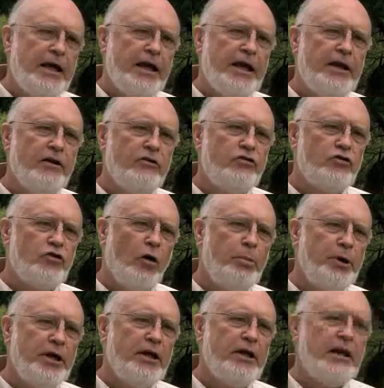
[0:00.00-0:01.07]
in
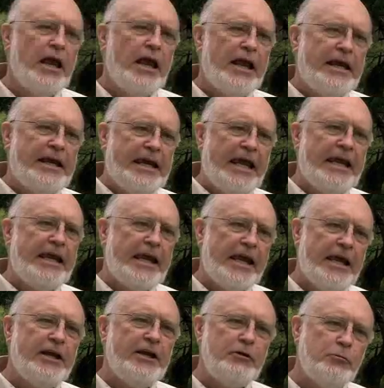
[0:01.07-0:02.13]
stopping it getting
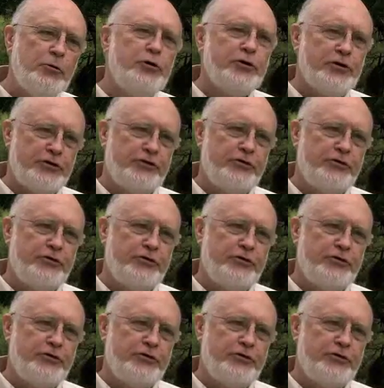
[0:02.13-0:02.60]
any worse.